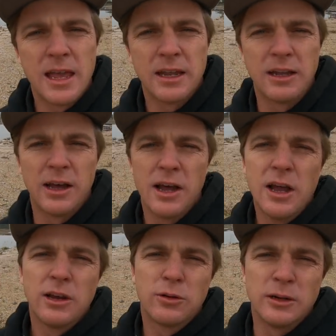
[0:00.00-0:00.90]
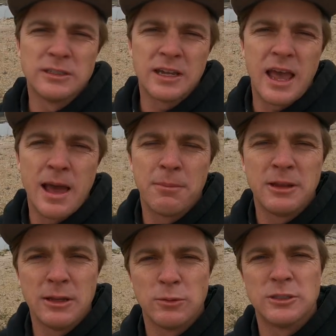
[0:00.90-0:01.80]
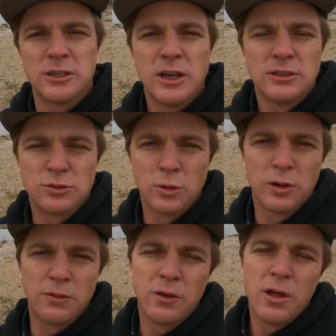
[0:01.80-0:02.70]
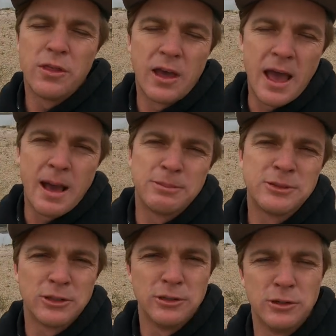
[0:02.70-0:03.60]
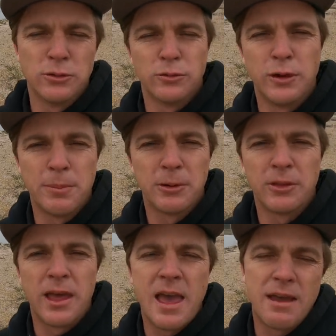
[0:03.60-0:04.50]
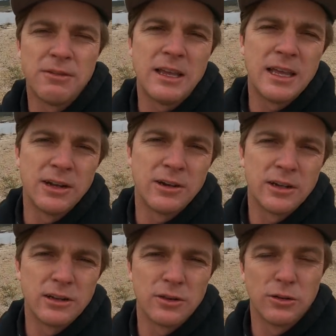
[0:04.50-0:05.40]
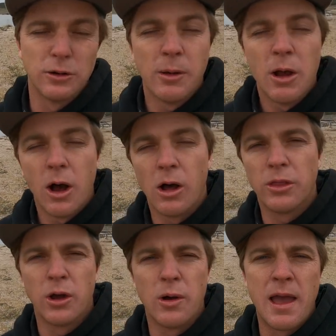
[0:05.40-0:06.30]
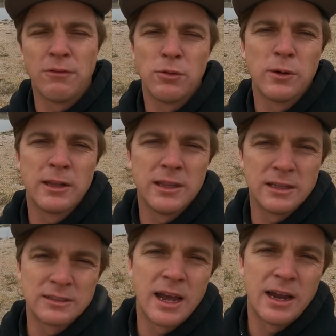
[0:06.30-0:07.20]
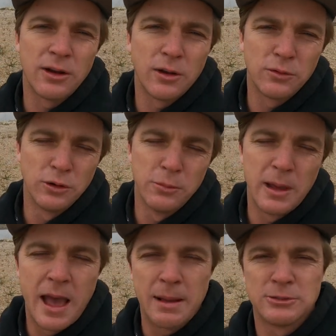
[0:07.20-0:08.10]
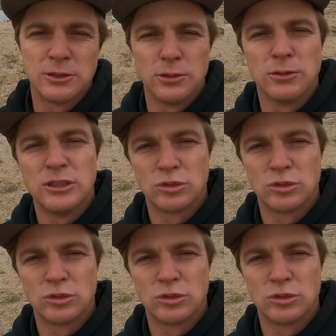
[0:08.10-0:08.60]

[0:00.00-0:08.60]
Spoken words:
and Chris Abbedy was sort of the absolute ripper, the heavy hitter in the group, although everyone in the entire group absolutely